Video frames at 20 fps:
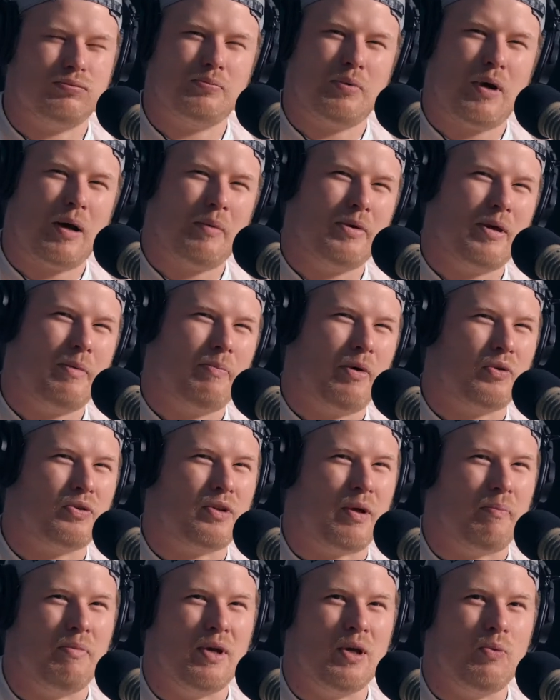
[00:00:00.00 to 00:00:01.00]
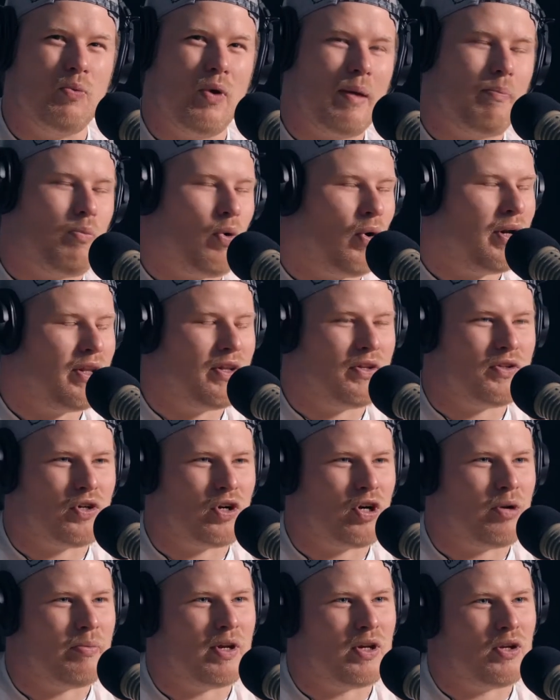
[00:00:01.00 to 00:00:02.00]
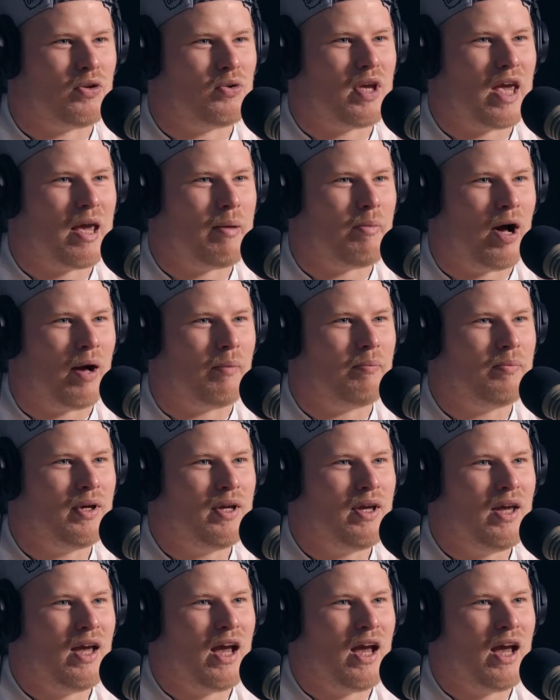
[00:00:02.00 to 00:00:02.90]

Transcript: probably about the midway point of the tournament. You came up